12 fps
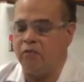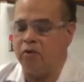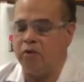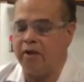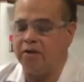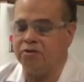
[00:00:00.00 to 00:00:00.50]

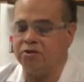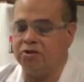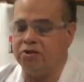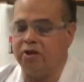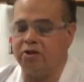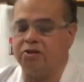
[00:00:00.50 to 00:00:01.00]

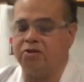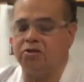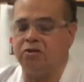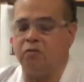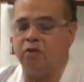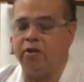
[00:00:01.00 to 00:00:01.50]
1006,
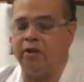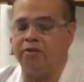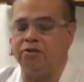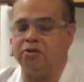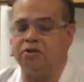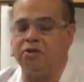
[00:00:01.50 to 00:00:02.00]

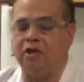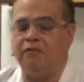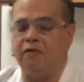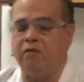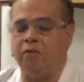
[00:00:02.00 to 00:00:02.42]
1007,